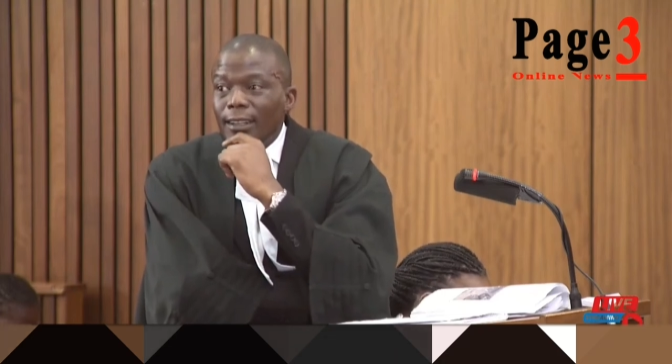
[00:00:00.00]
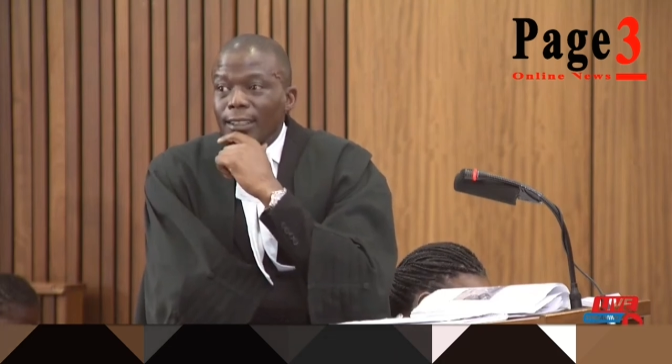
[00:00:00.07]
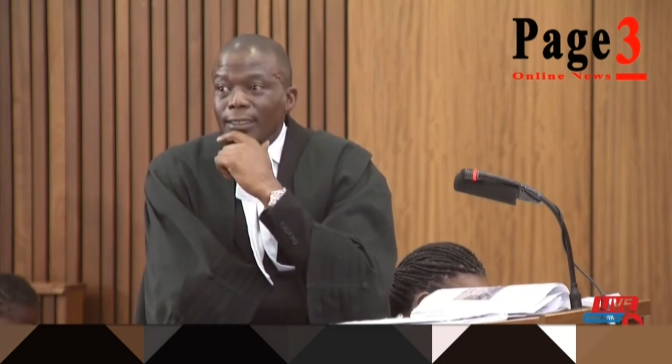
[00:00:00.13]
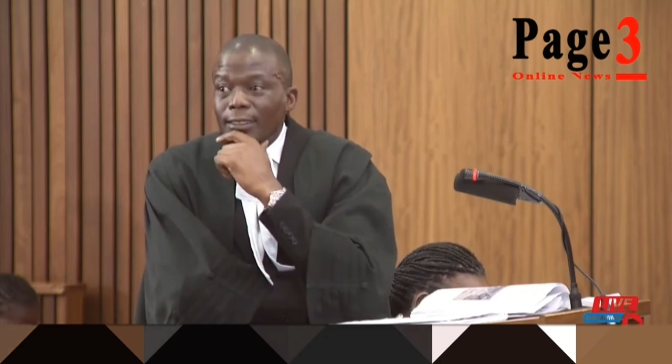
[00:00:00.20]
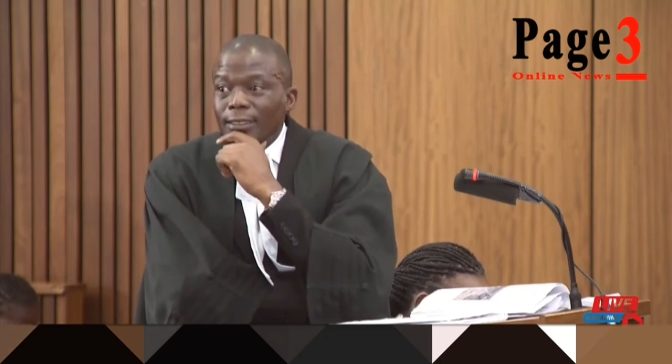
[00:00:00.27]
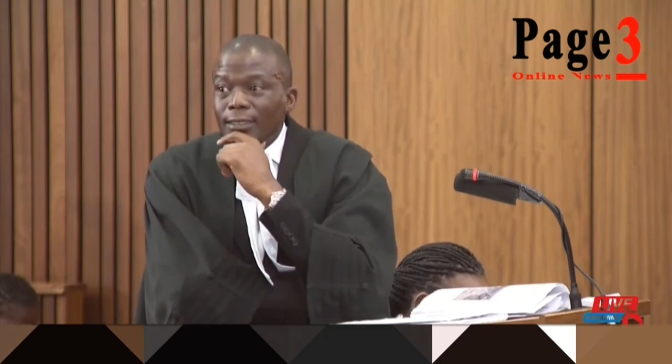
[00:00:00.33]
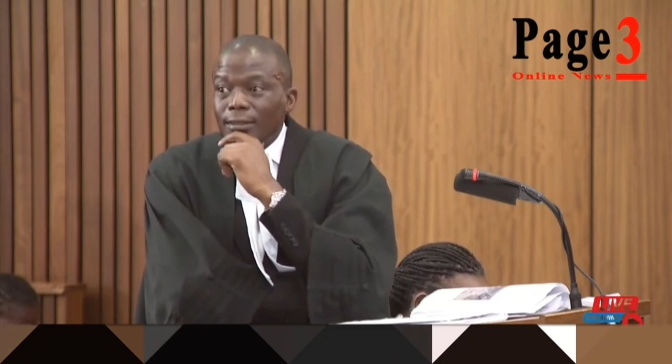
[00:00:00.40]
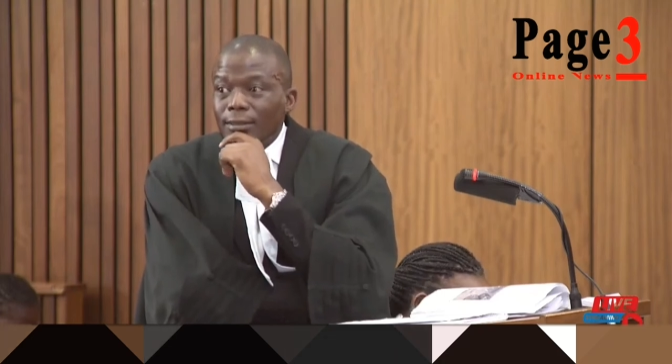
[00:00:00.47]

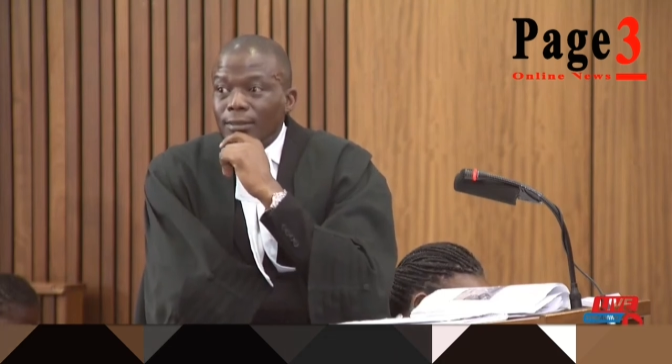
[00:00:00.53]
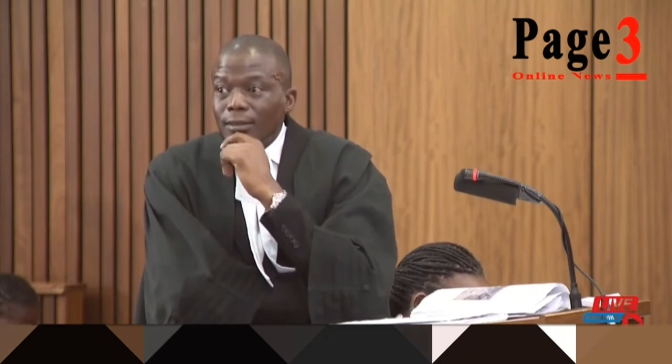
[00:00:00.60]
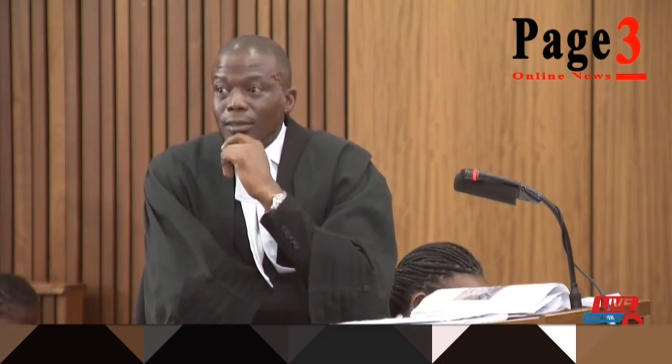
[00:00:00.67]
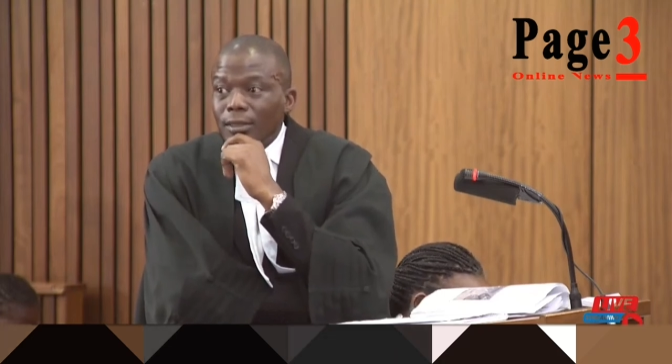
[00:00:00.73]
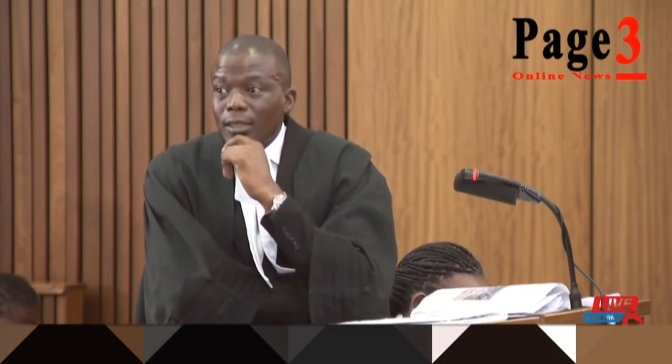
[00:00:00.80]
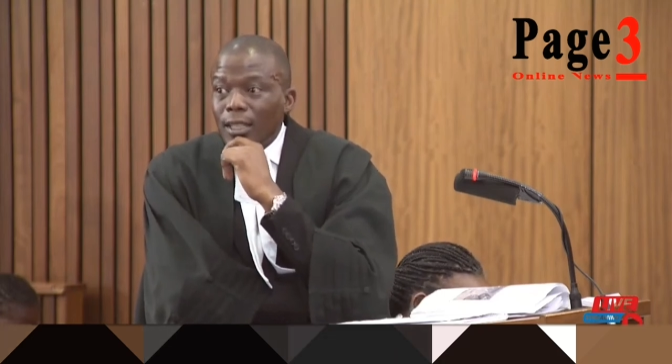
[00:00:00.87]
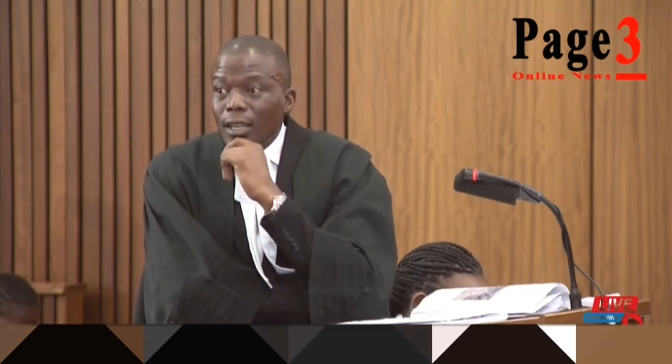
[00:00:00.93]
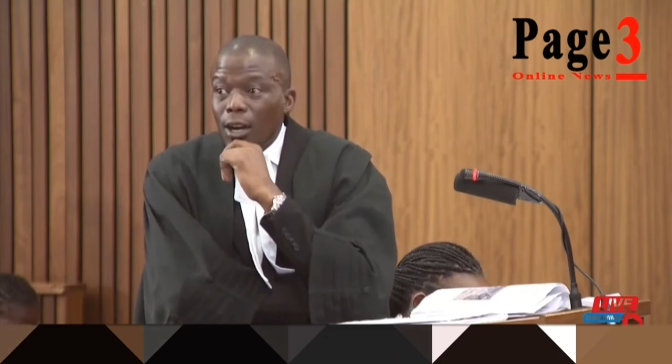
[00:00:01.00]
are
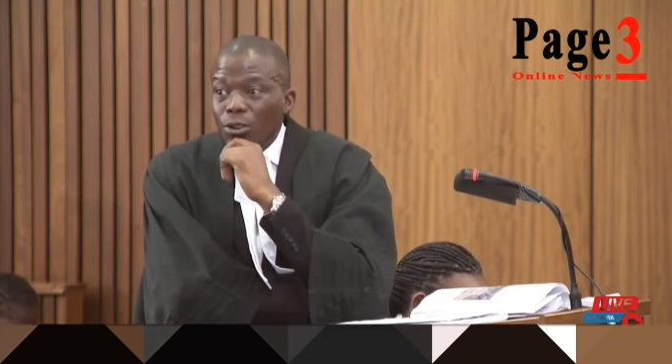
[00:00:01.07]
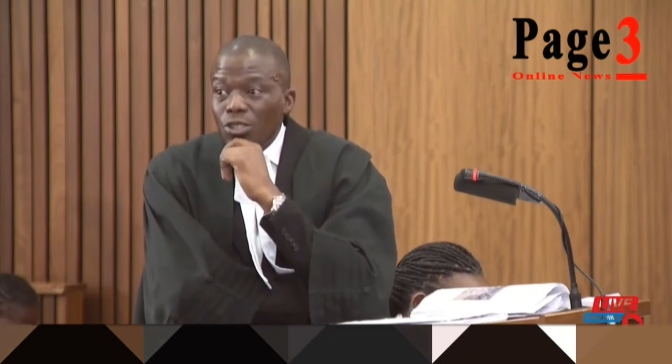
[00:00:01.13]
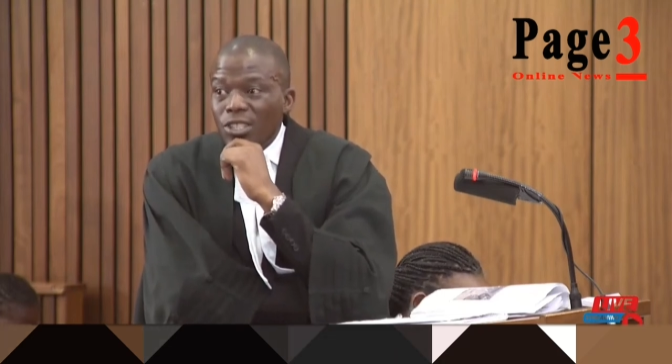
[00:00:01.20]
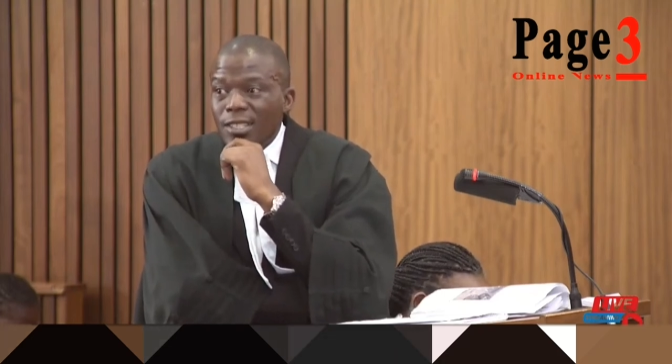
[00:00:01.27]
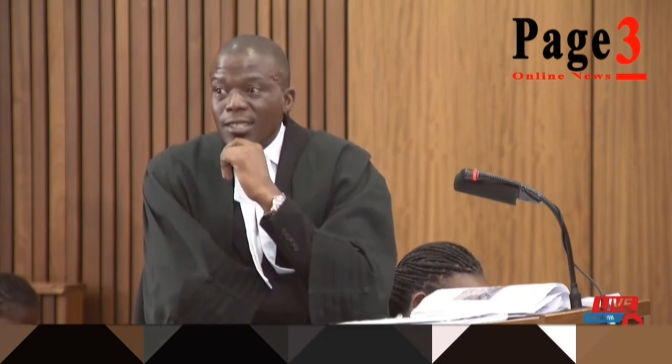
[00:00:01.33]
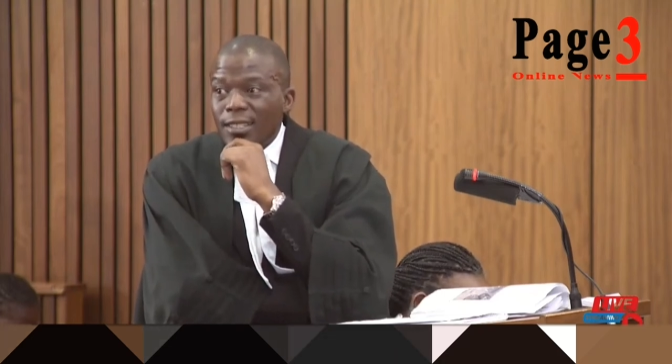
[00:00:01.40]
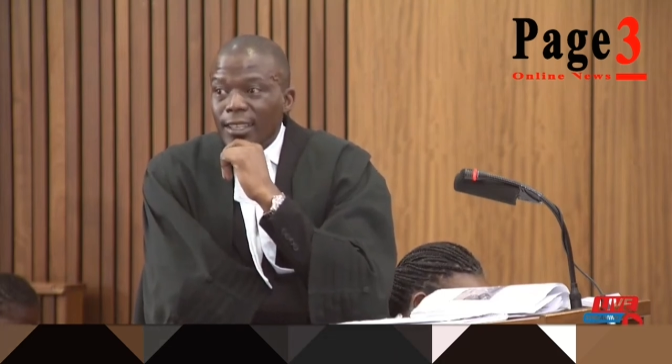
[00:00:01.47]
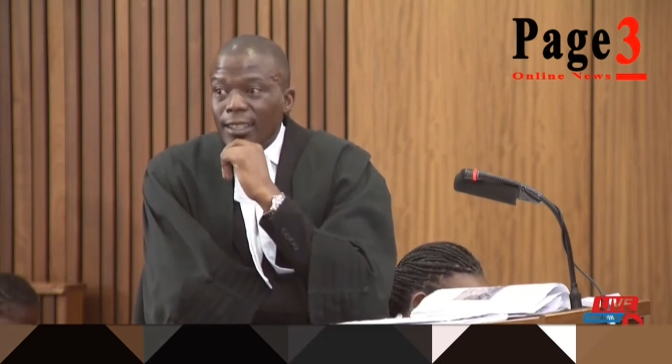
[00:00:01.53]

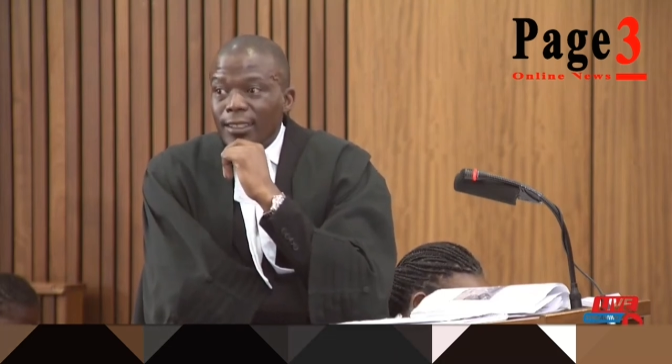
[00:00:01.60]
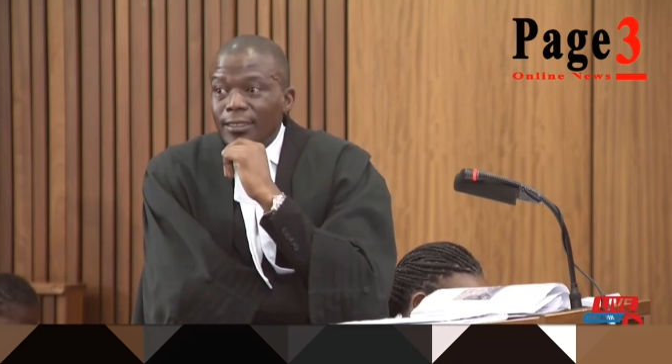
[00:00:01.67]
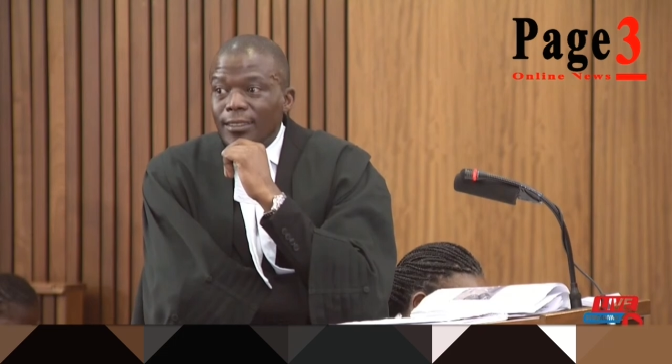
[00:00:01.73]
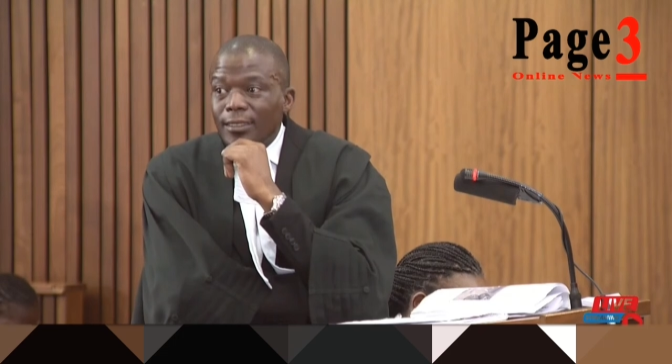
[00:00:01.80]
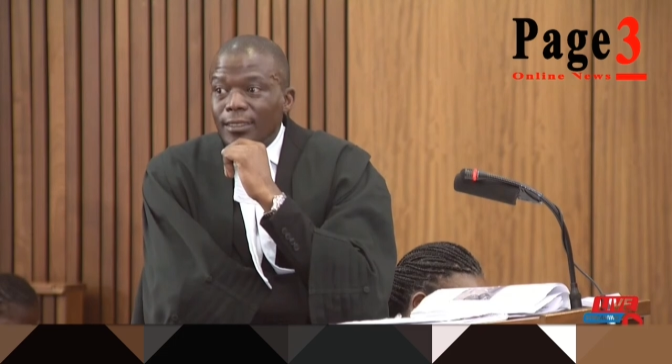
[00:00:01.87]
couches there.